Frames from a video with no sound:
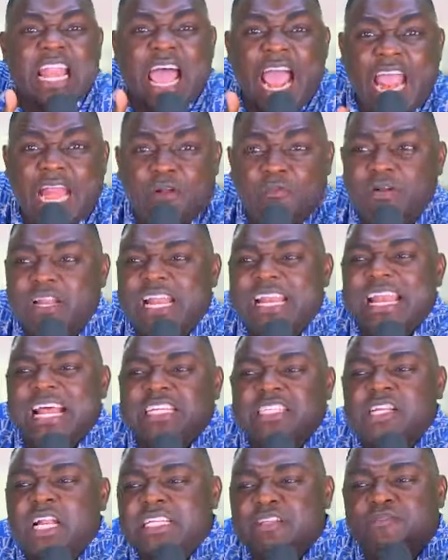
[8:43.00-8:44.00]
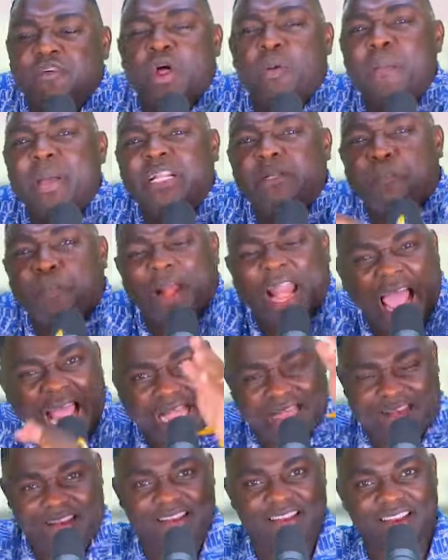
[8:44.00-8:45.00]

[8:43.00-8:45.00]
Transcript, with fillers: line with the National Development Plan,